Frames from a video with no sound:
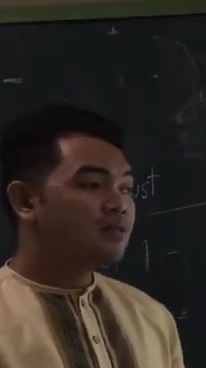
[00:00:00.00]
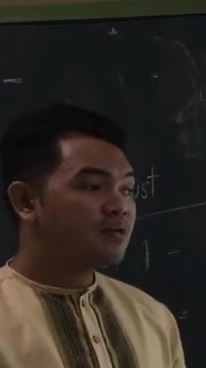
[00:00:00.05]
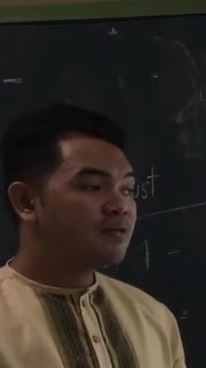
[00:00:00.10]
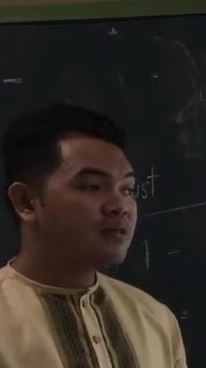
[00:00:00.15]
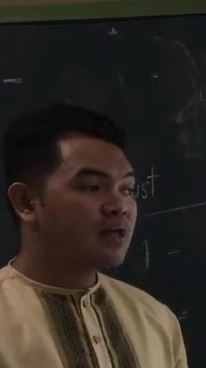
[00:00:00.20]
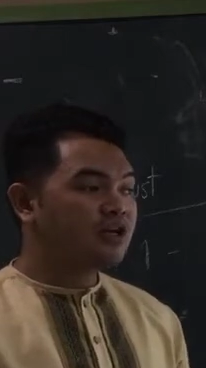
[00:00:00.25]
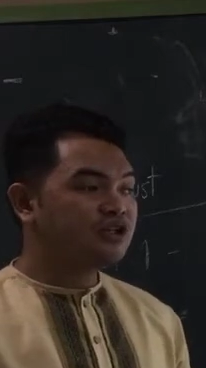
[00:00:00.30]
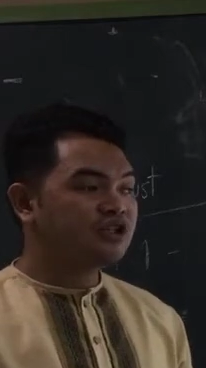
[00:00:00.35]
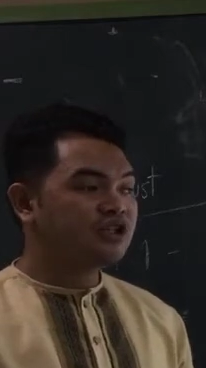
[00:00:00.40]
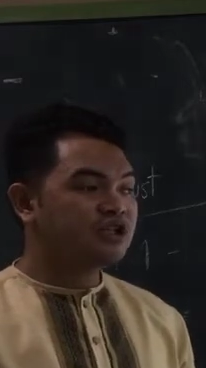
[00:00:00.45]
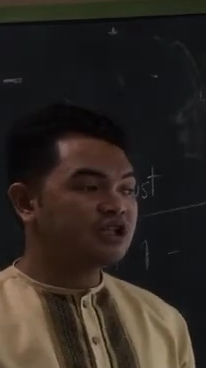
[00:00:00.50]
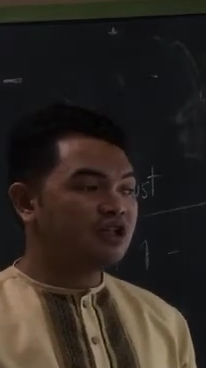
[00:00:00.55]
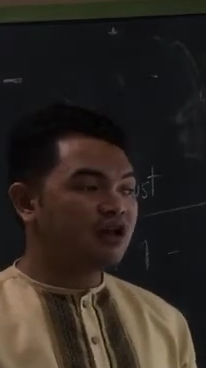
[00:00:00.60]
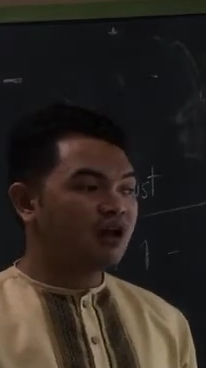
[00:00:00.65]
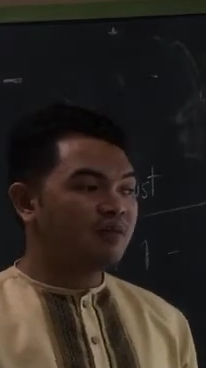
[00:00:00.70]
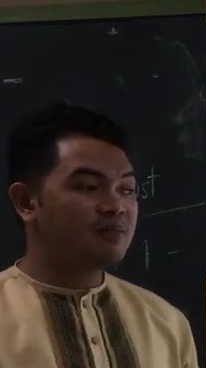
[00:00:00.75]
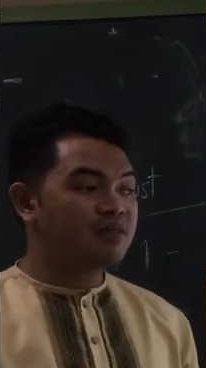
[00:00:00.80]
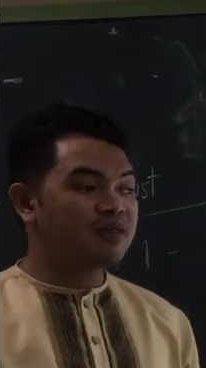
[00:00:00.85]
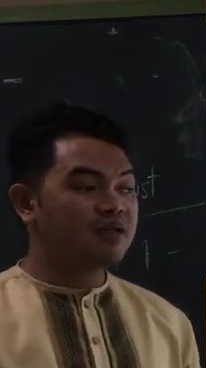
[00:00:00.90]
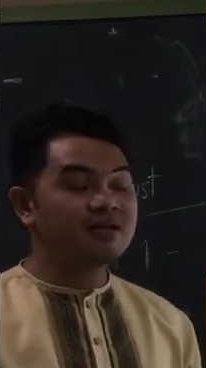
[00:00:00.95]
succession
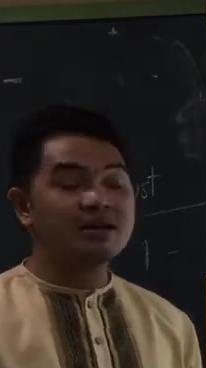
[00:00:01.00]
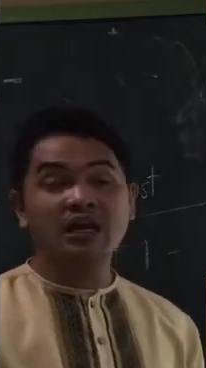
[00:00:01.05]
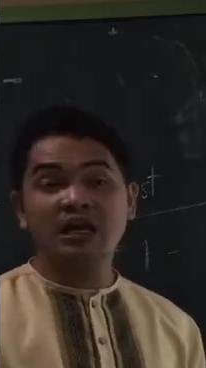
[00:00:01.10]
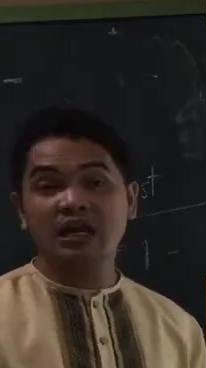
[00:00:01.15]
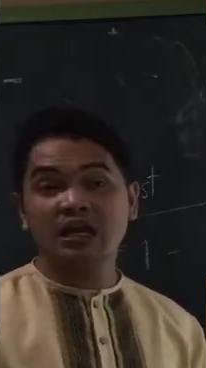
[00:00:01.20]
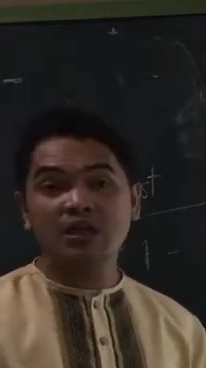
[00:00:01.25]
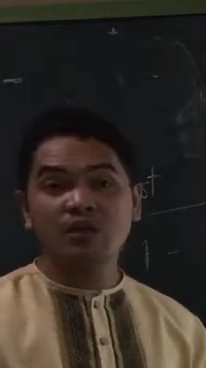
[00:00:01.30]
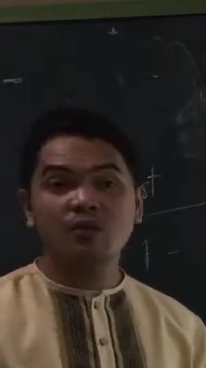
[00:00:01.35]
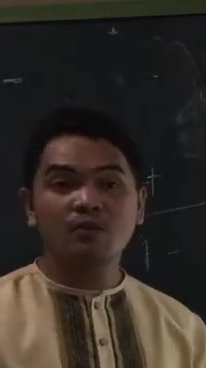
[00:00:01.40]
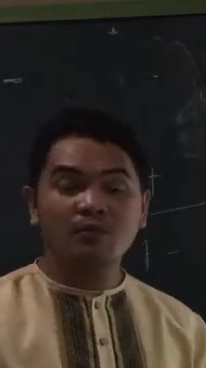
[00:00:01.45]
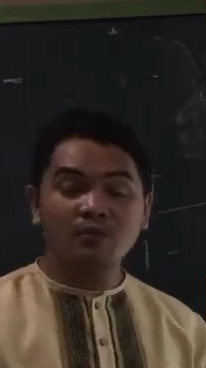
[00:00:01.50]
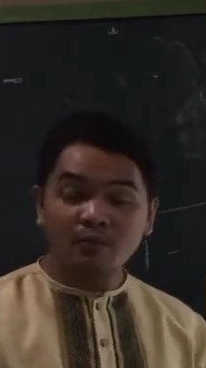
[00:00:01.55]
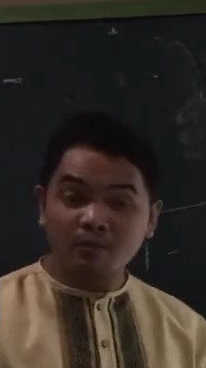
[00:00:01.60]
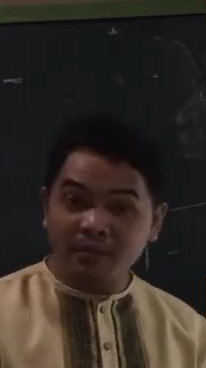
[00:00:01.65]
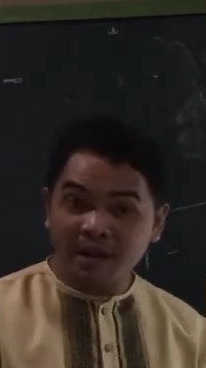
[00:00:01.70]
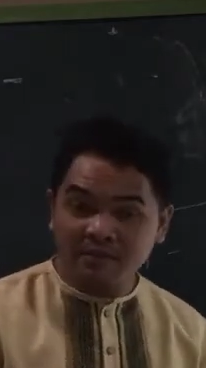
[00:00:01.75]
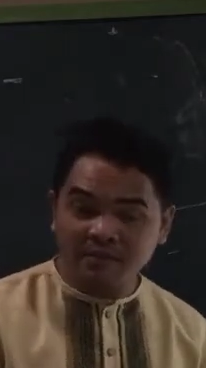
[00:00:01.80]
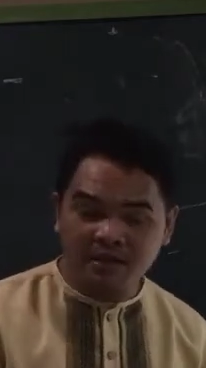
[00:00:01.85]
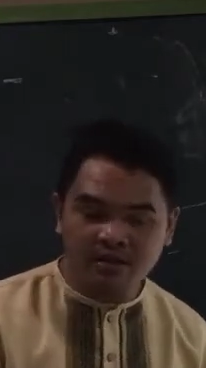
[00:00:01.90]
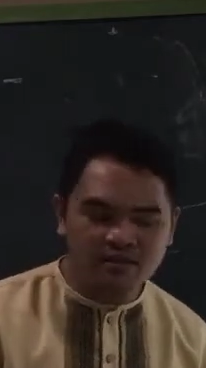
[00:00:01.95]
of screen
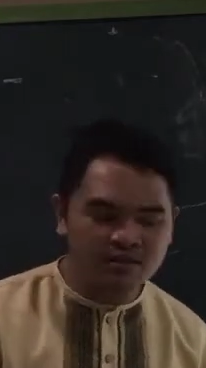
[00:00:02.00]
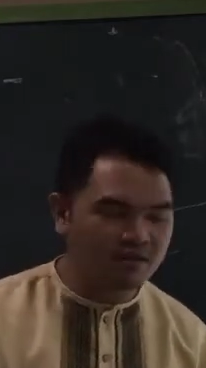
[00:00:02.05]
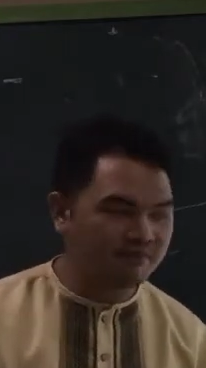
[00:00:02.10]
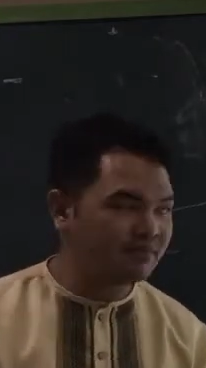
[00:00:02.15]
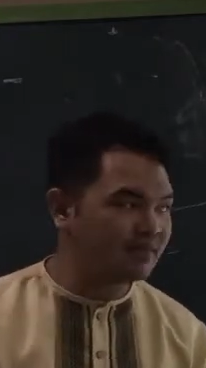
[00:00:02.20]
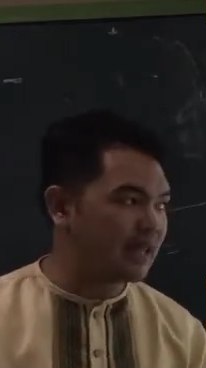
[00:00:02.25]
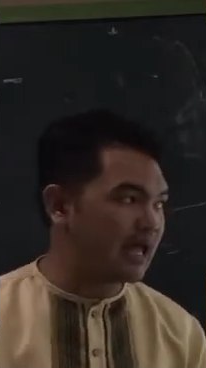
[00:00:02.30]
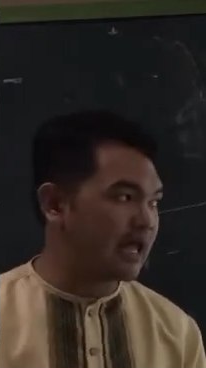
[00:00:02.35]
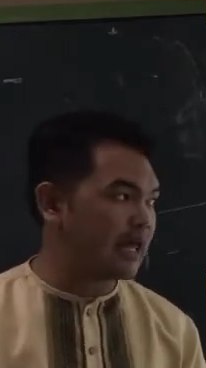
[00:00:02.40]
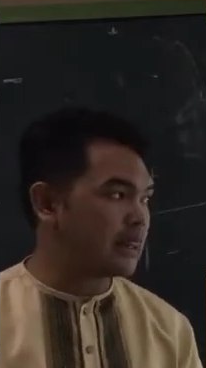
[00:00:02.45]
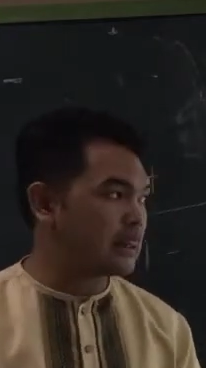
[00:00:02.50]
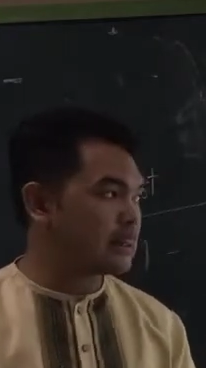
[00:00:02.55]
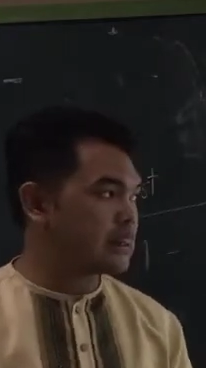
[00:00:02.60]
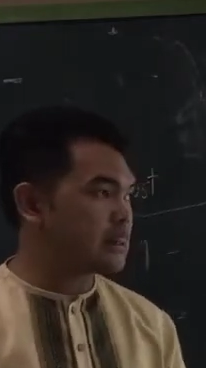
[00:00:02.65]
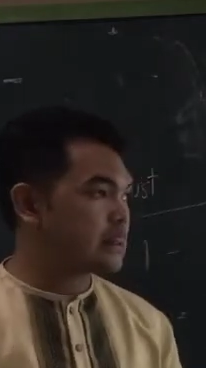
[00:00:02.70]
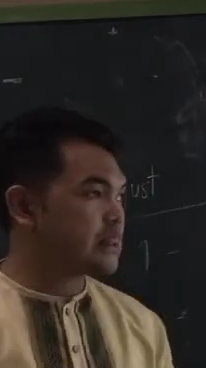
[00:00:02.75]
by means of light.